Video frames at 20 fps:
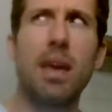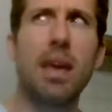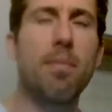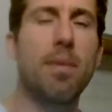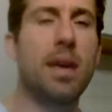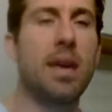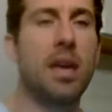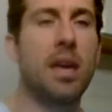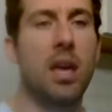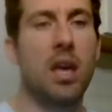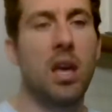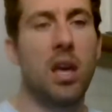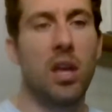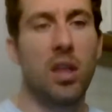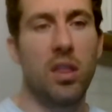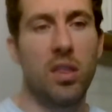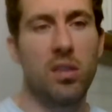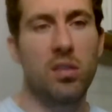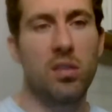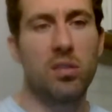maybe.
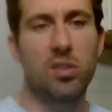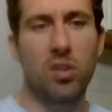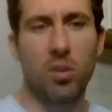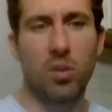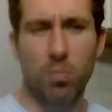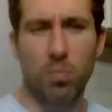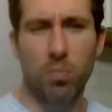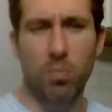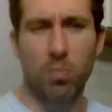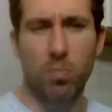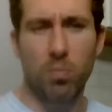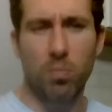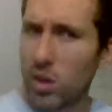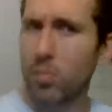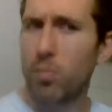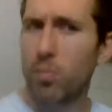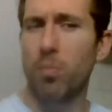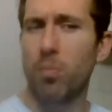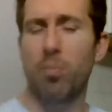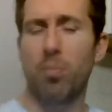So pretty
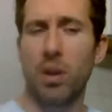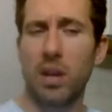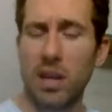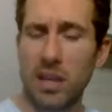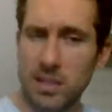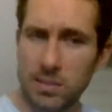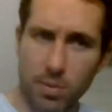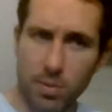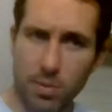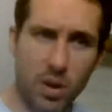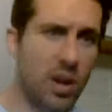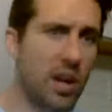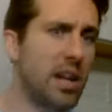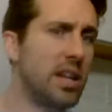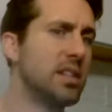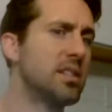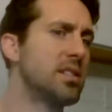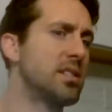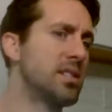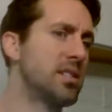good, pretty
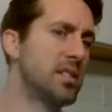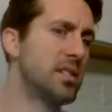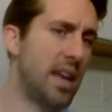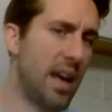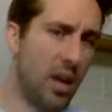experienced,